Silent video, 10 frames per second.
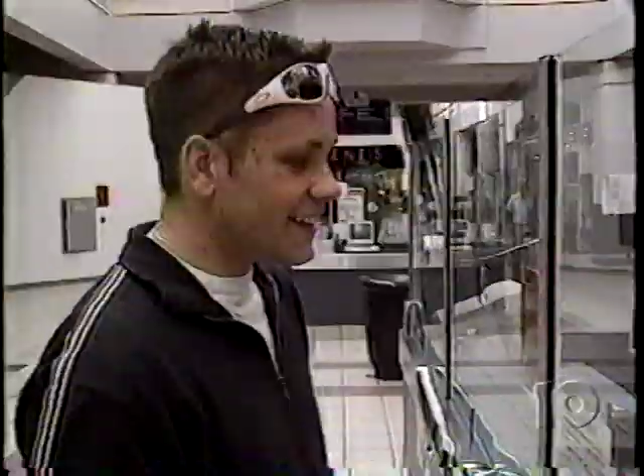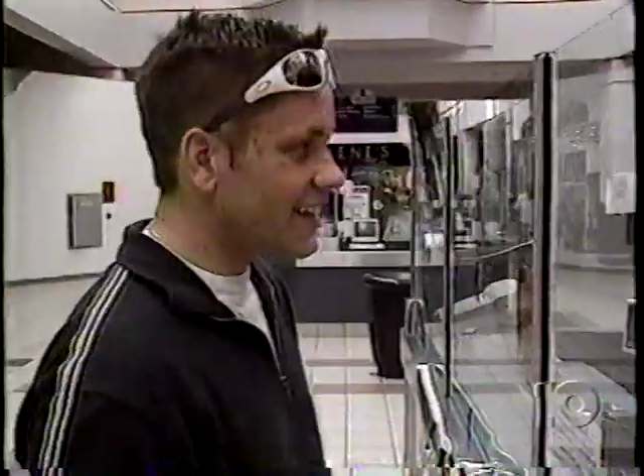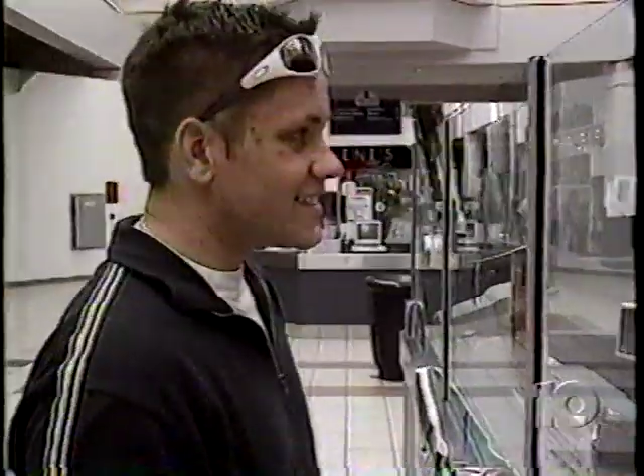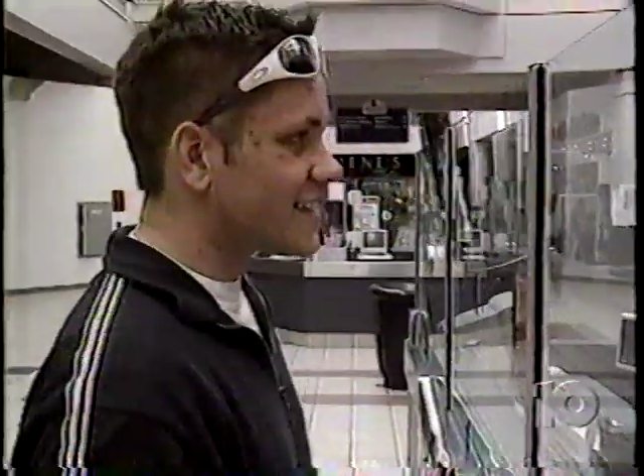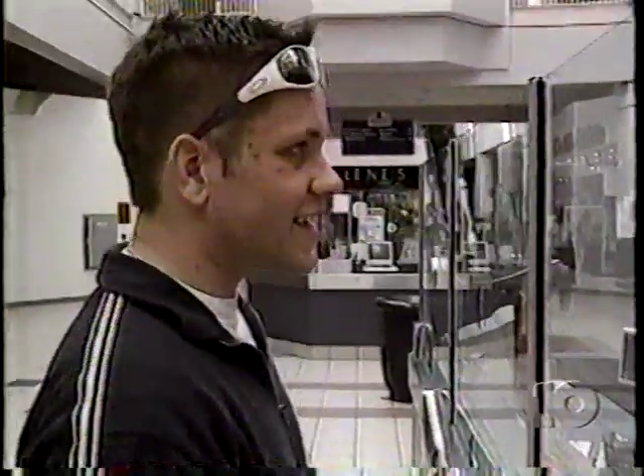
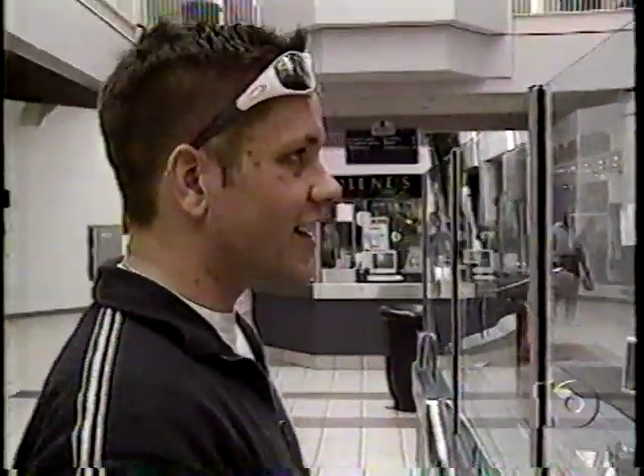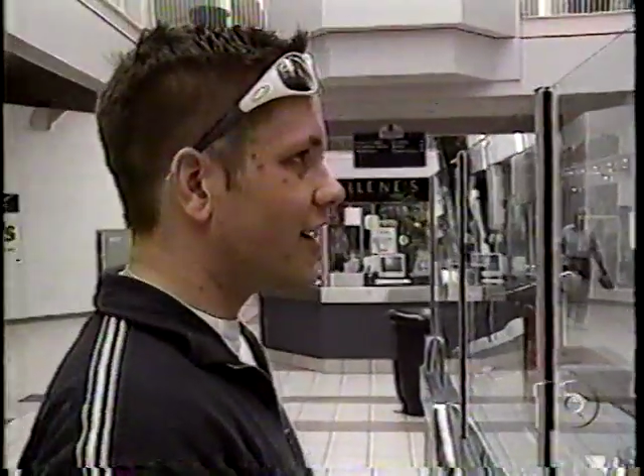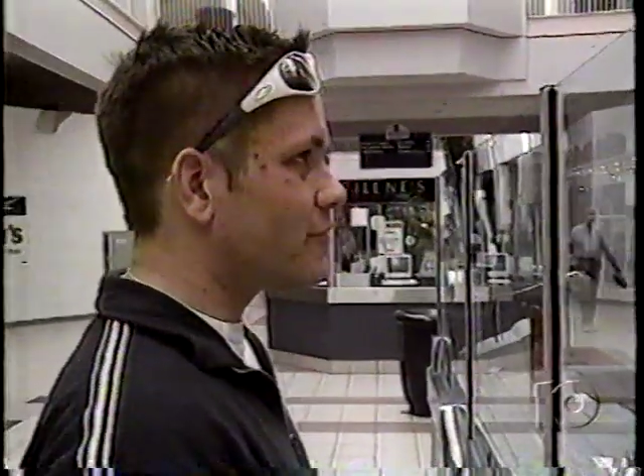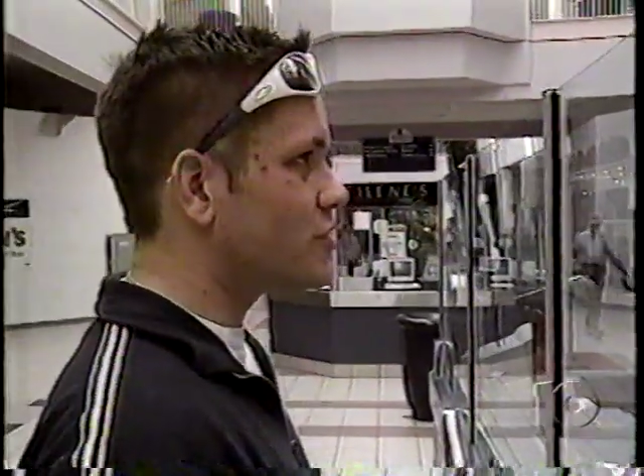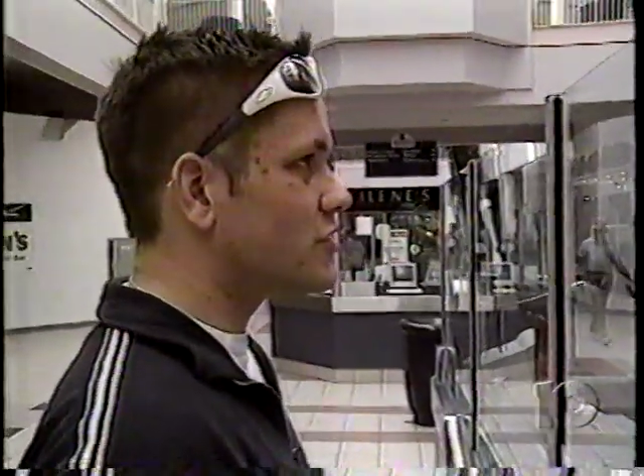like to get
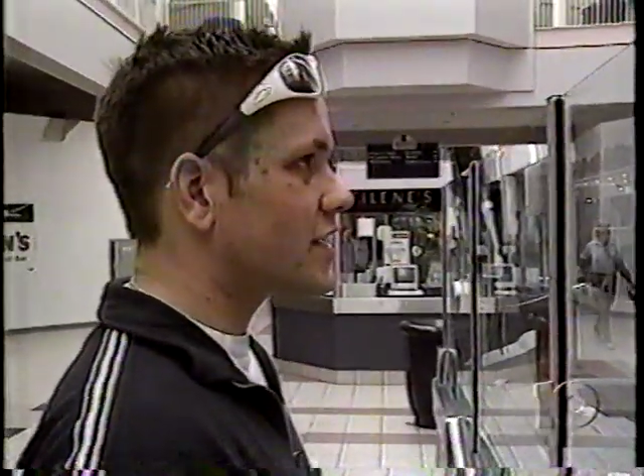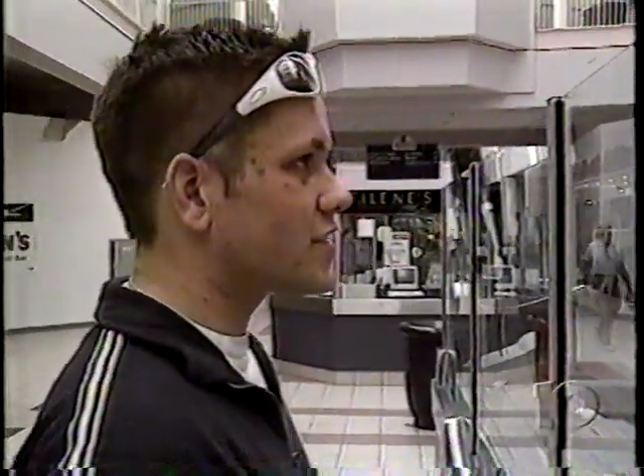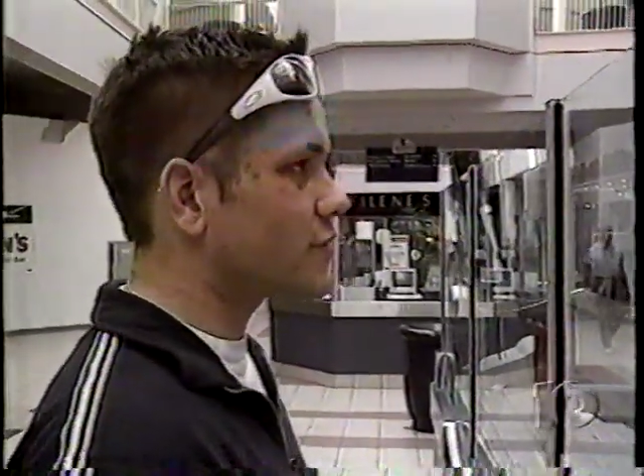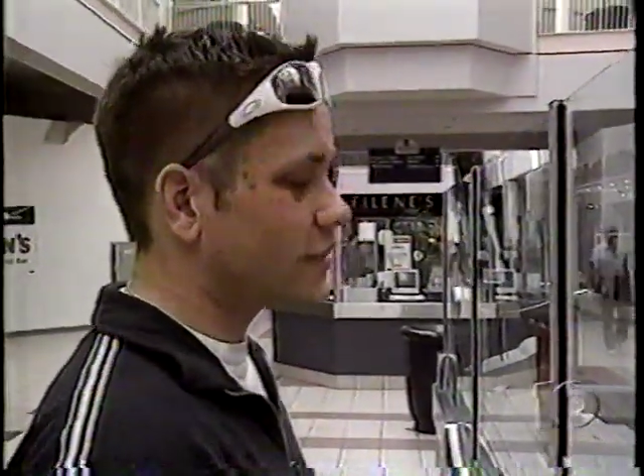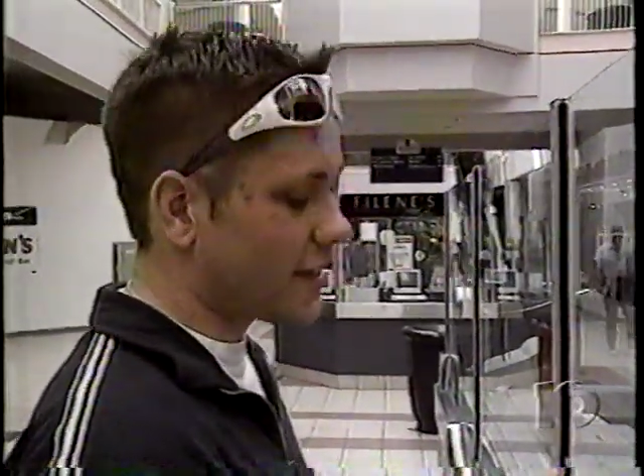um, two
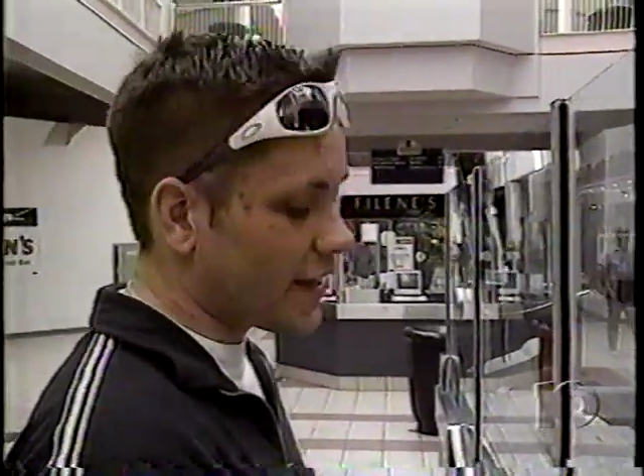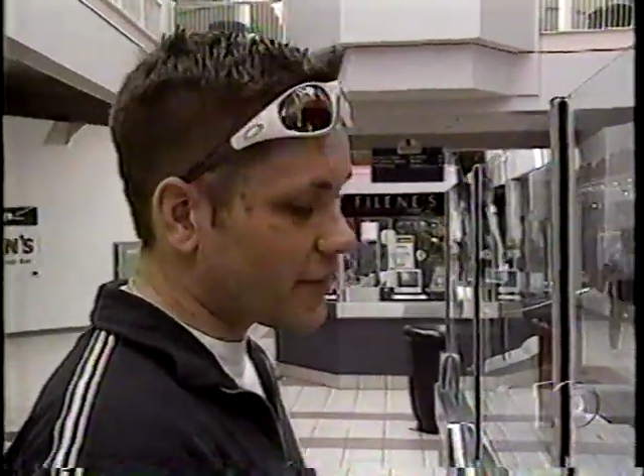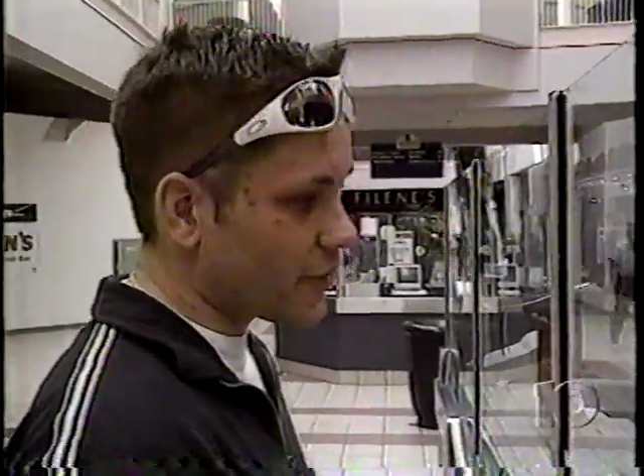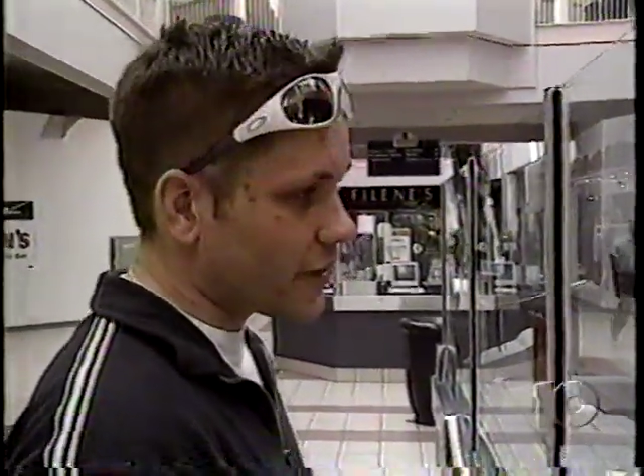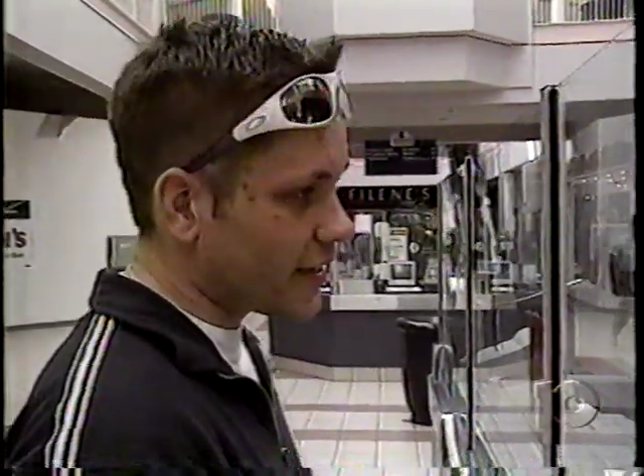tickets for the
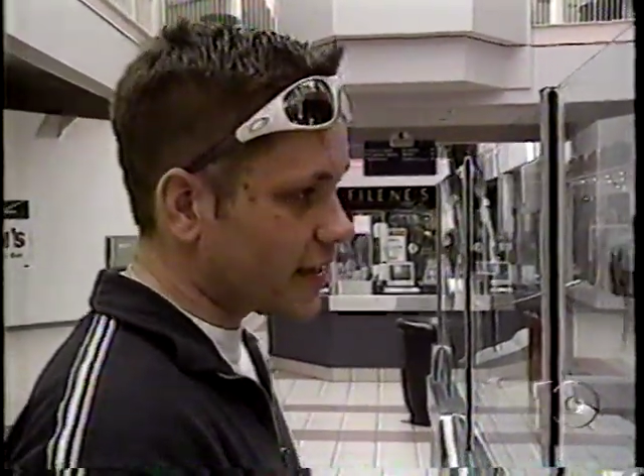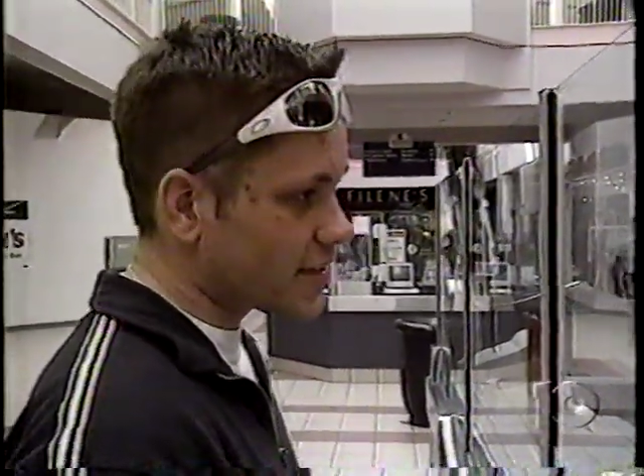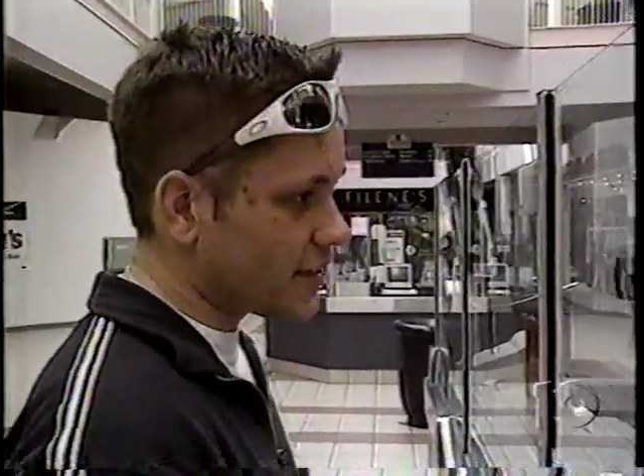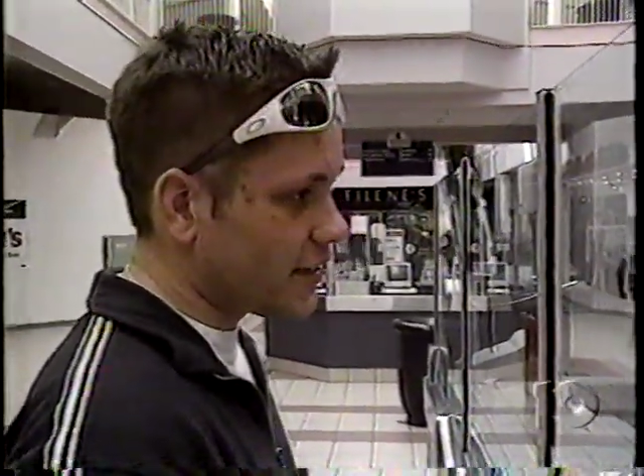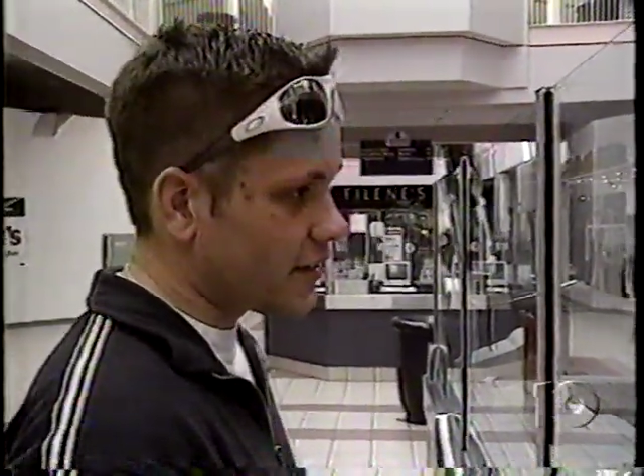9.30
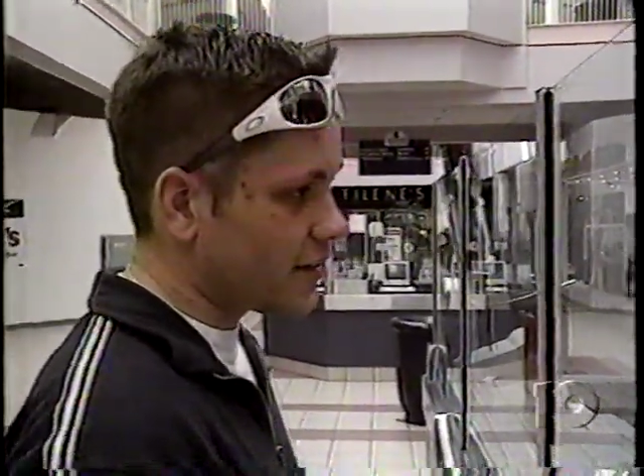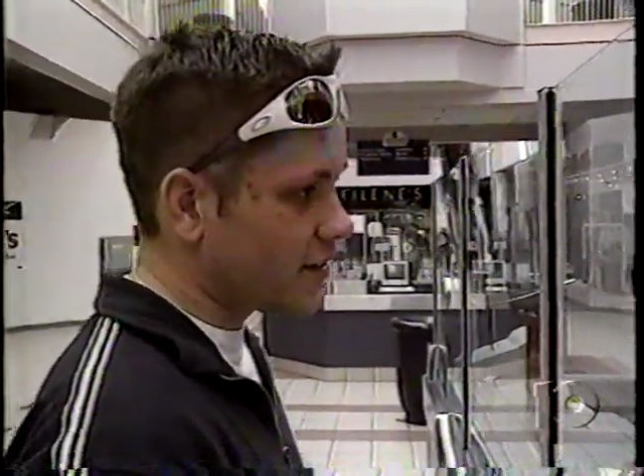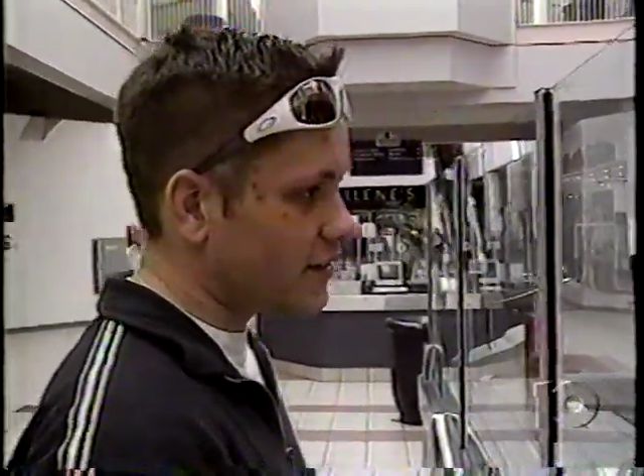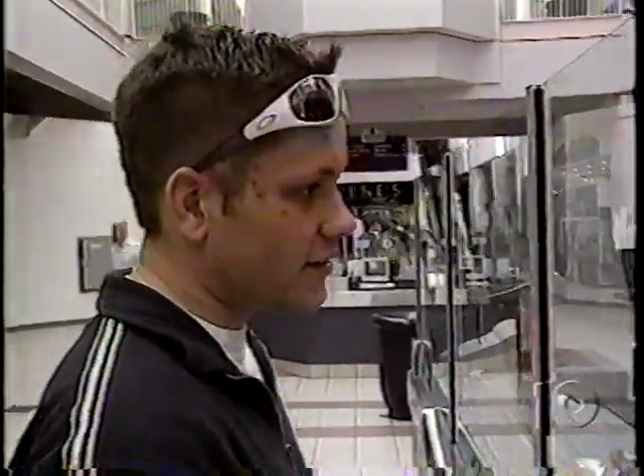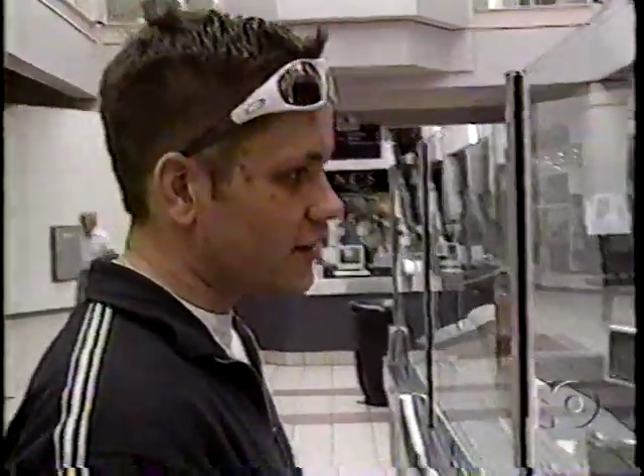Godzilla. Two
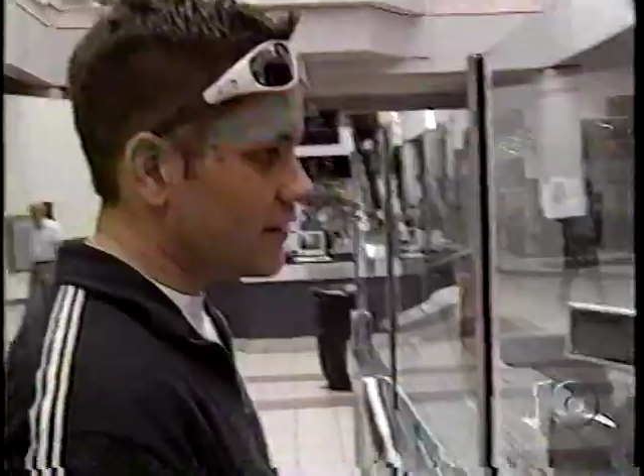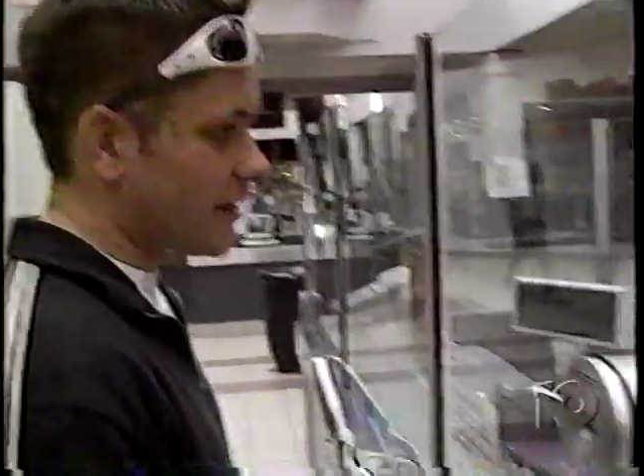tickets? Sure.